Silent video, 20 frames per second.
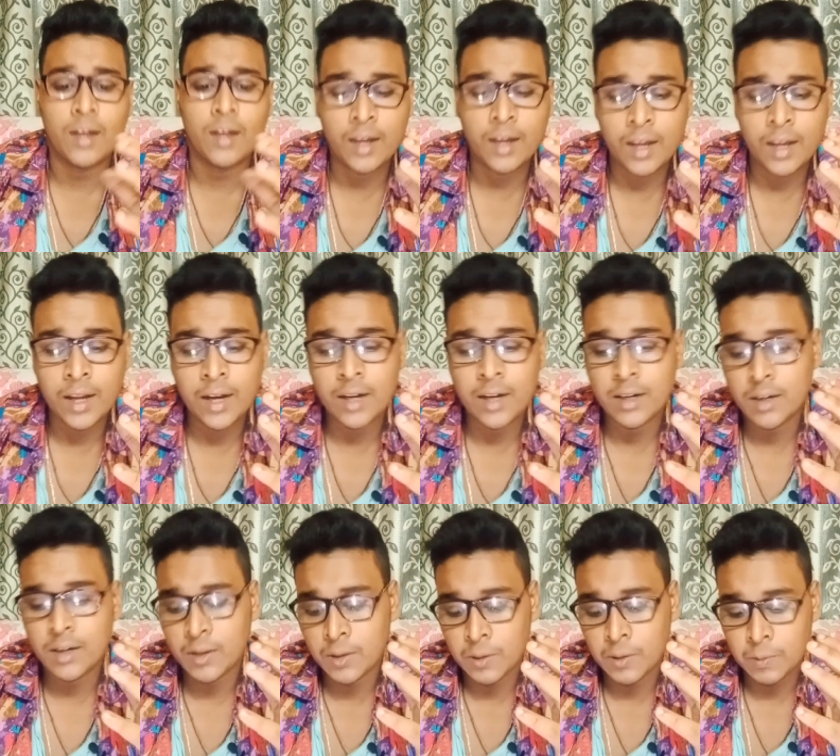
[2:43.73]

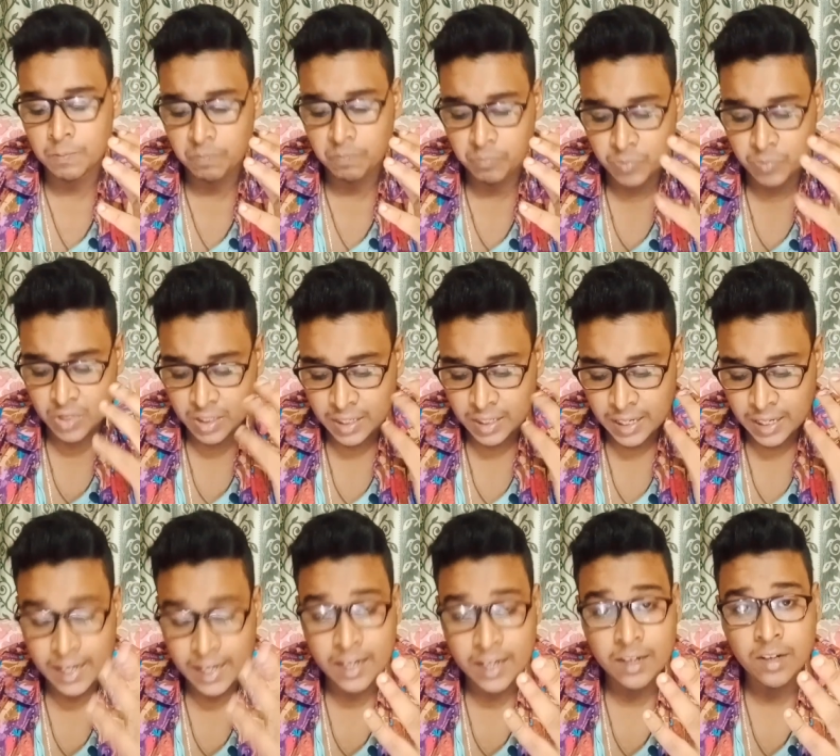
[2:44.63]
and the
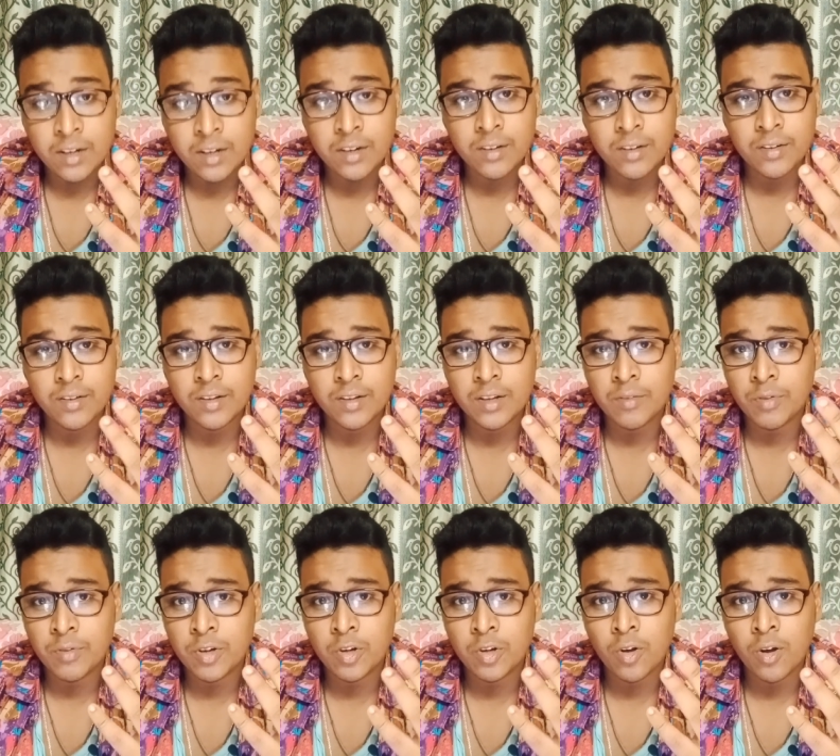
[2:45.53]
characters.
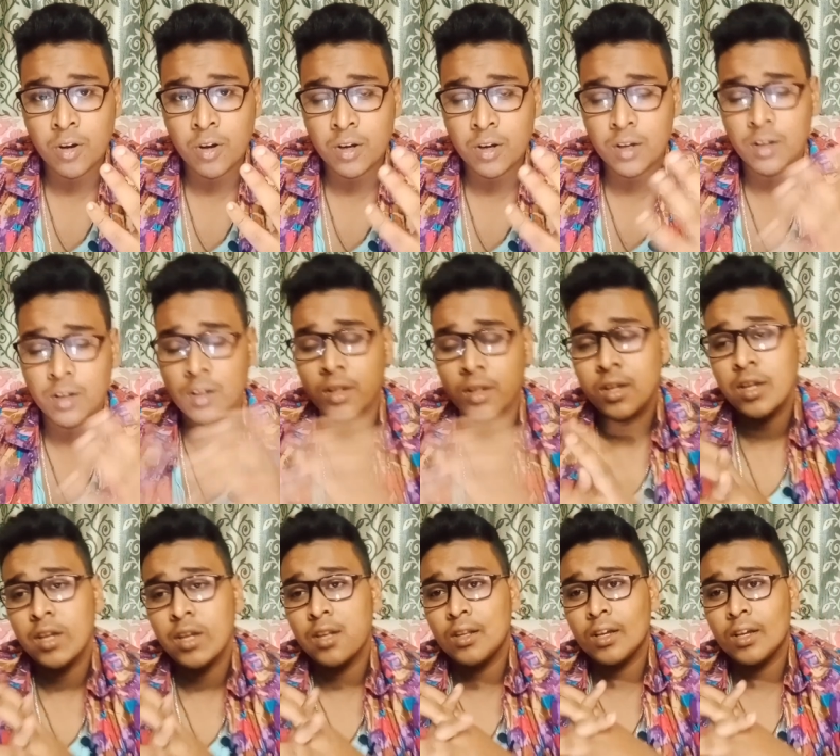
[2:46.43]
If we talk,
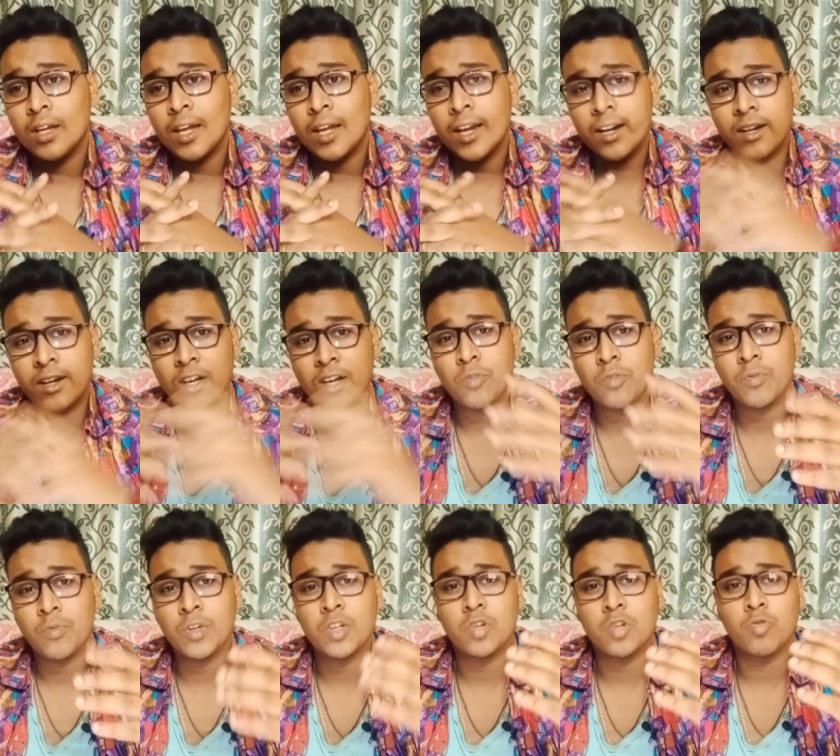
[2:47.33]
the characters
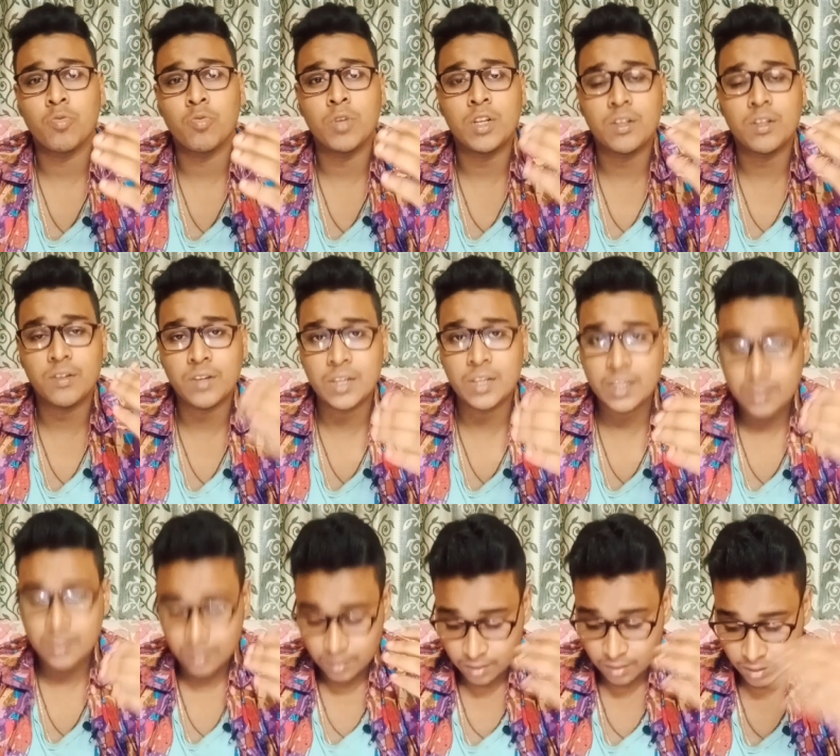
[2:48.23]
which we see
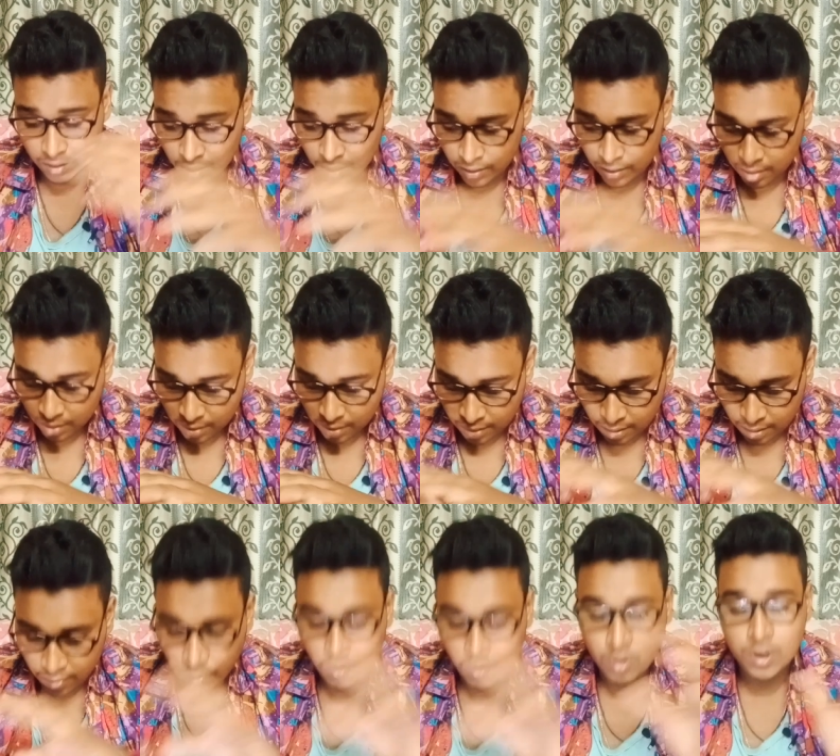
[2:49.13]
in
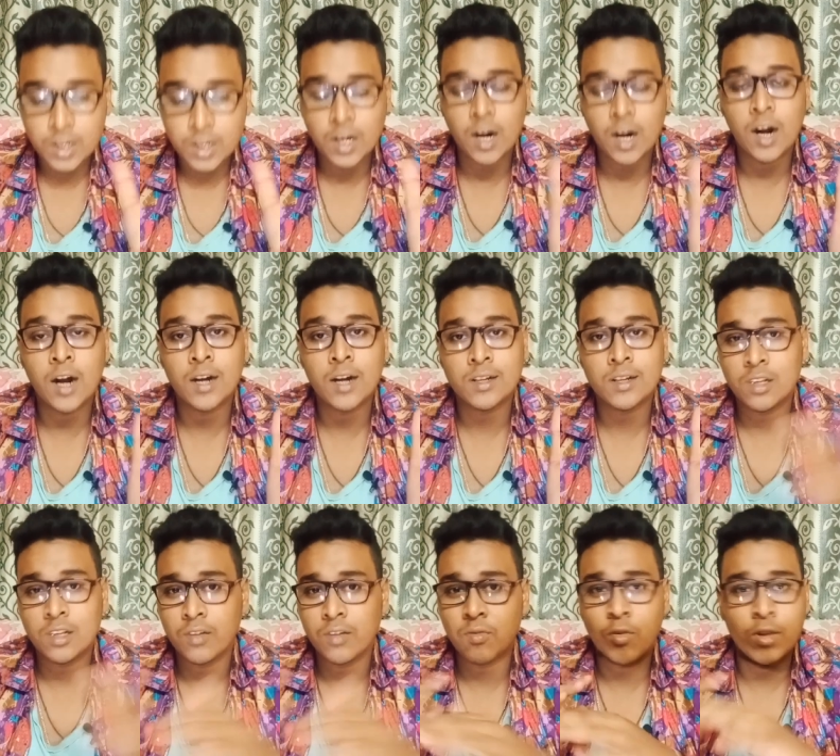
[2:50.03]
this following arc,
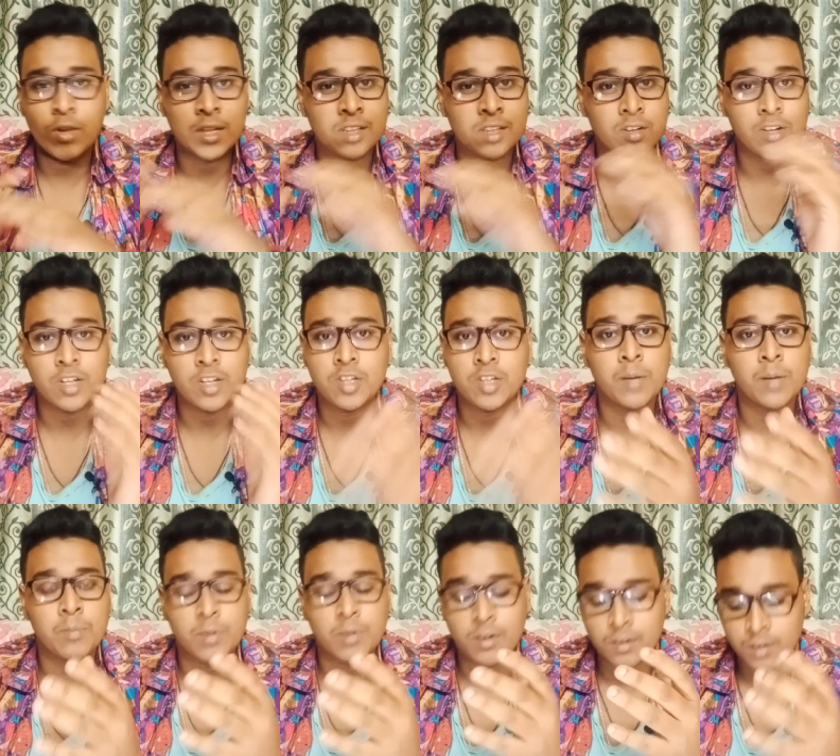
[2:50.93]
this following 3
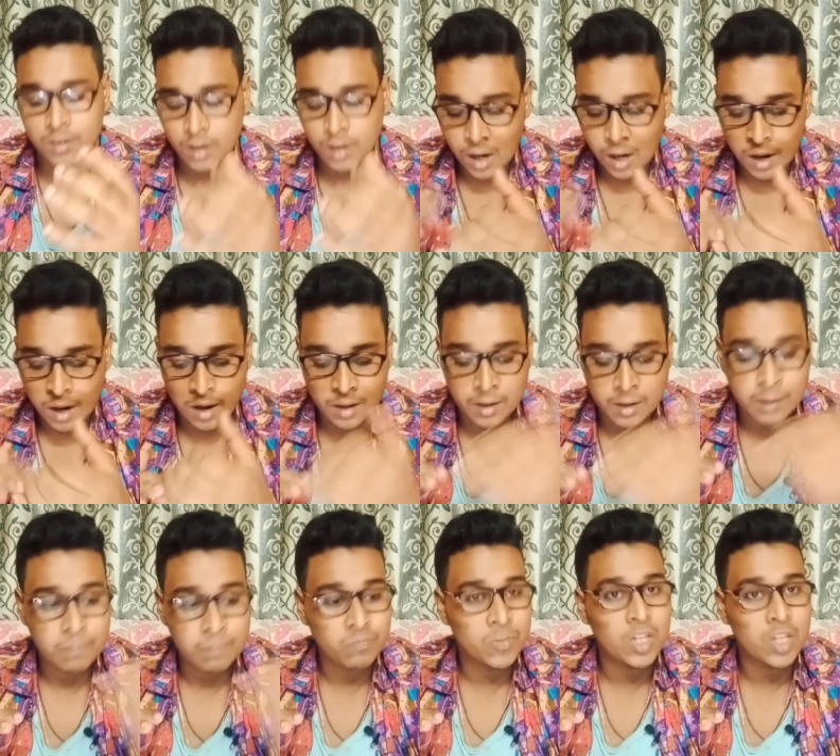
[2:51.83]
chapters are
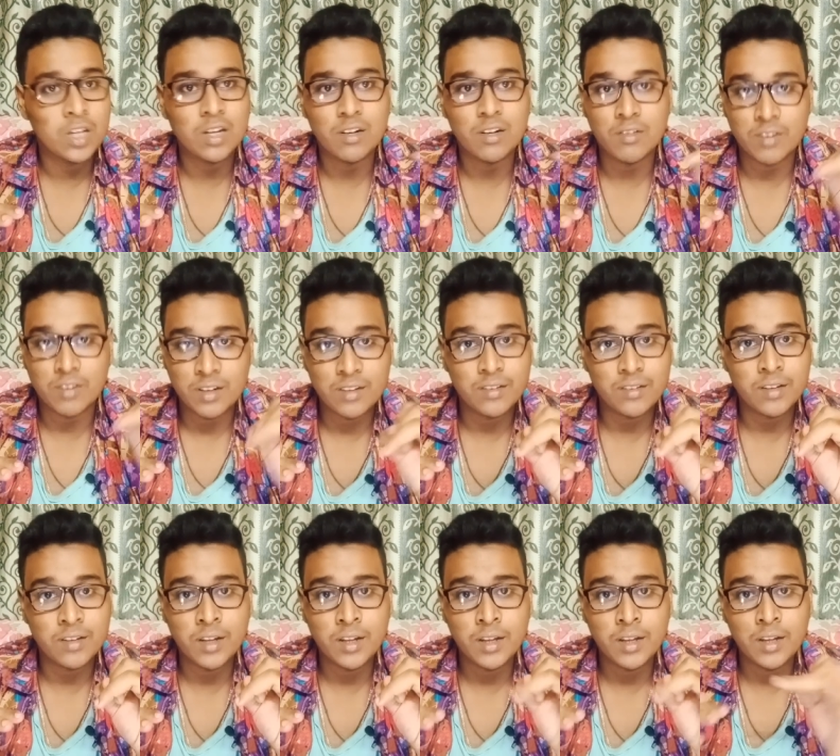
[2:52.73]

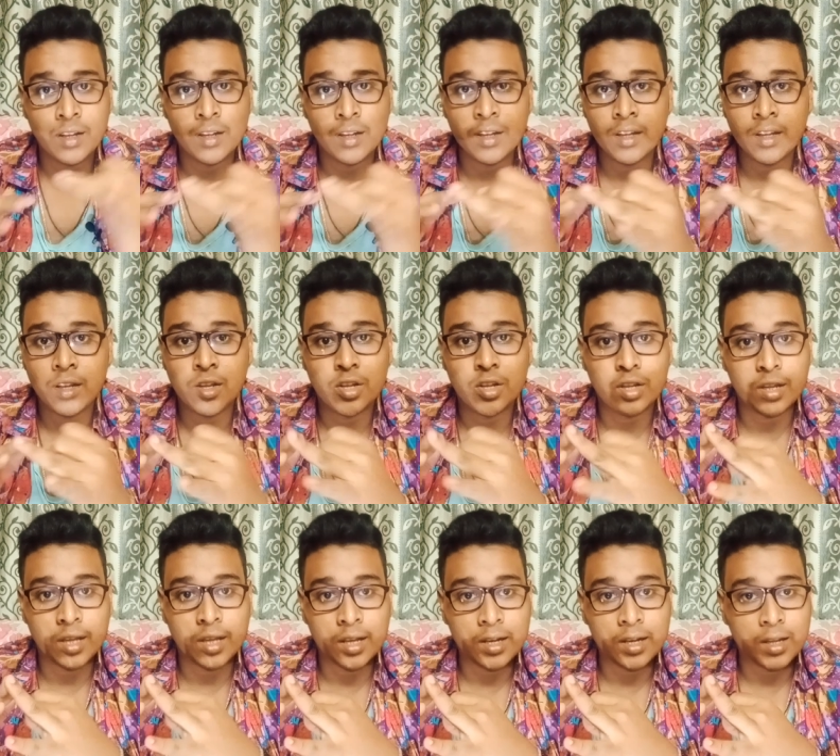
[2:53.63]
RIZE,
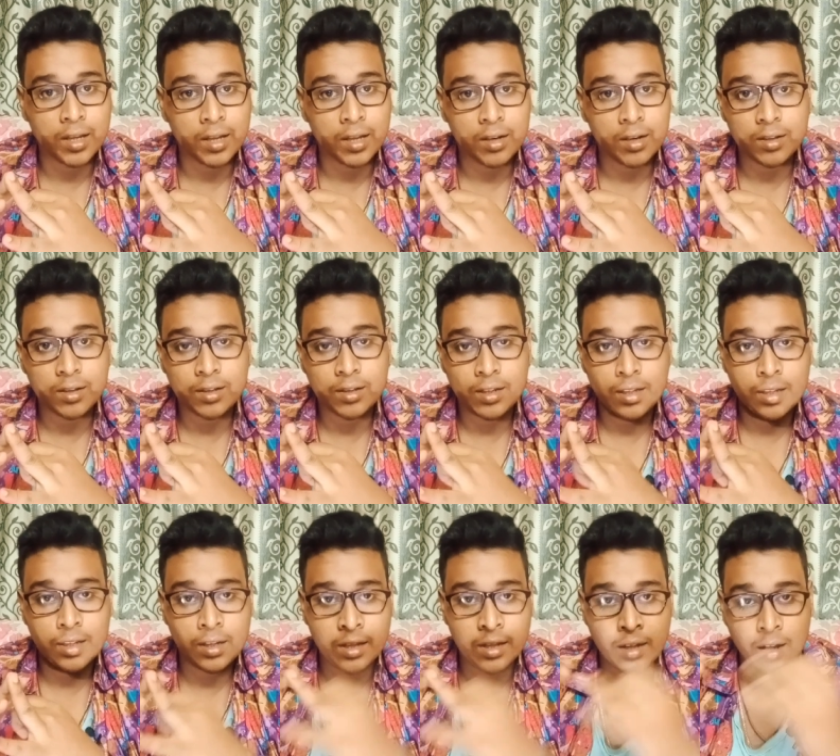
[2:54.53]

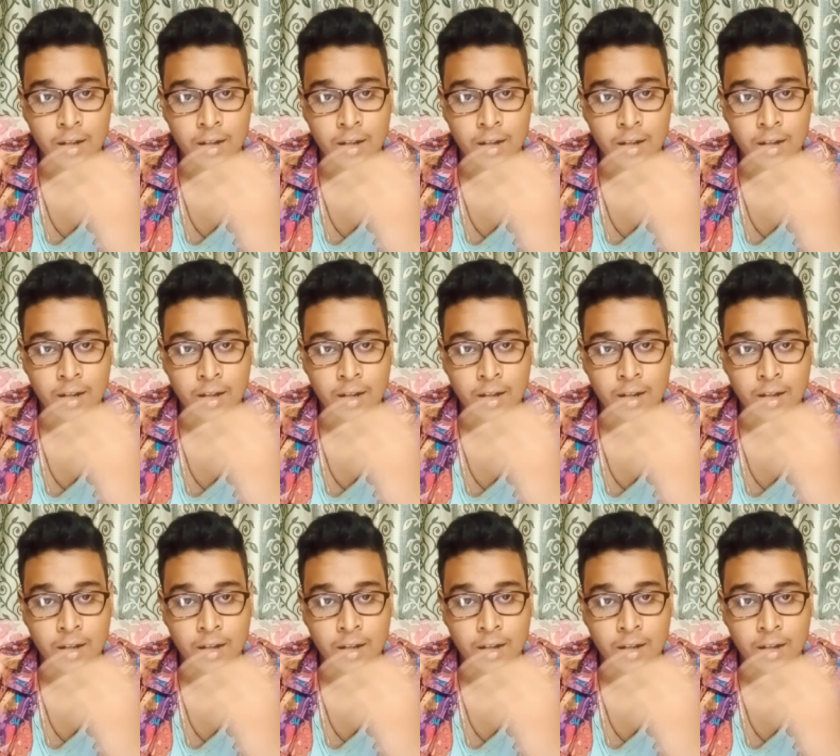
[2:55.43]
kaneki,